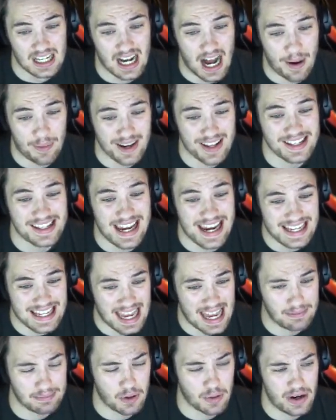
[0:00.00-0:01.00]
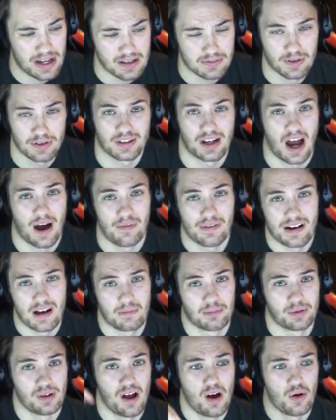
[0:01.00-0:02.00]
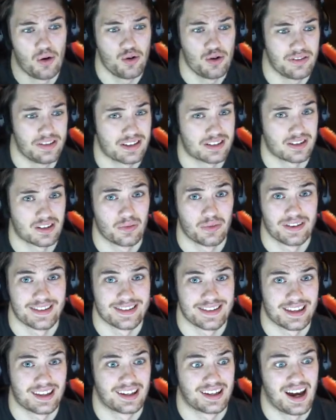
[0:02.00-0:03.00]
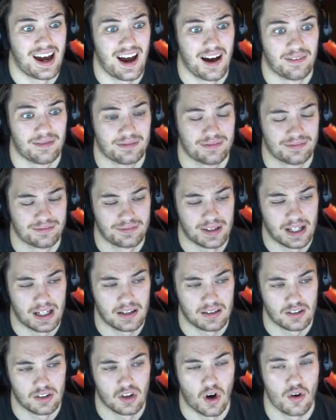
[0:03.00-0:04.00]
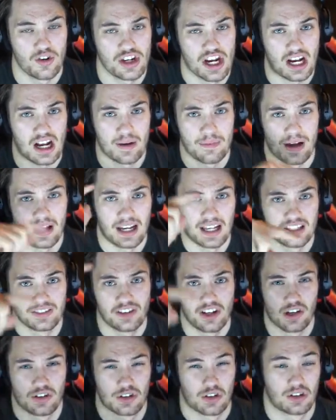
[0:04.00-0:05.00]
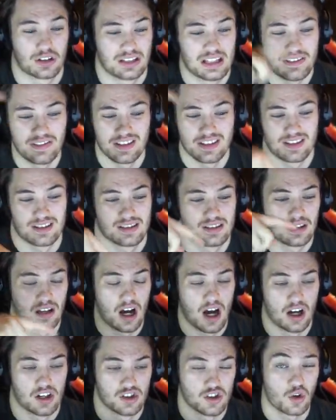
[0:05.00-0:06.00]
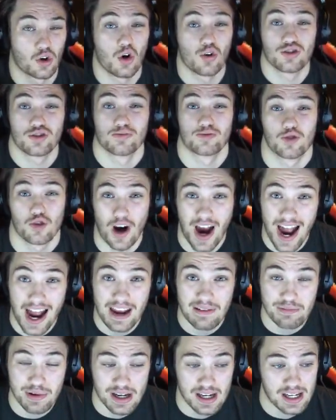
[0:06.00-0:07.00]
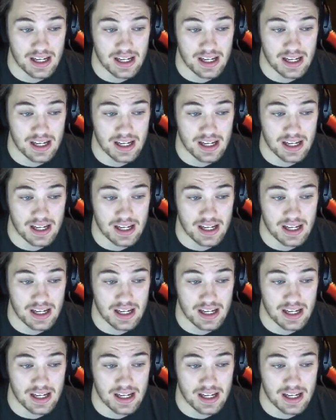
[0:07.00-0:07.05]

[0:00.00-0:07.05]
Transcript: I'm going to say Tampa wins, but comment down below who you think is going to win the Stanley Cup. But go check on my next video, so go subscribe